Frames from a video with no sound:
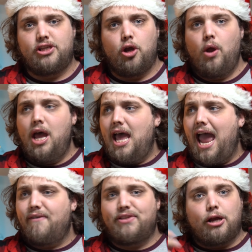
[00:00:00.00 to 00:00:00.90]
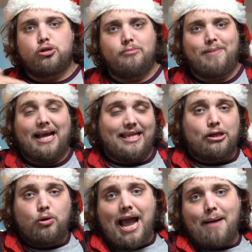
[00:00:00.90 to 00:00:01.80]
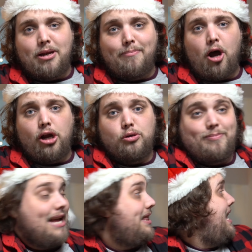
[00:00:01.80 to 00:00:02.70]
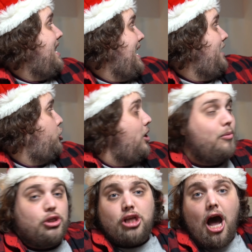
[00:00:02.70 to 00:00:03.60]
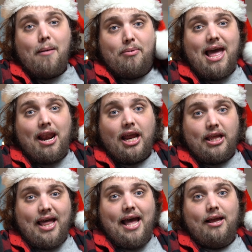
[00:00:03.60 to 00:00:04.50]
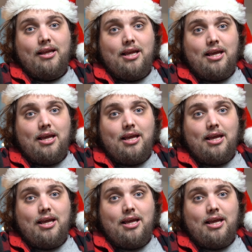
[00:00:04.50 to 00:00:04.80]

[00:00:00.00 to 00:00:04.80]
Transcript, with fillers: So everything else was black. The actual cabinet behind was black. They literally were just up there like that.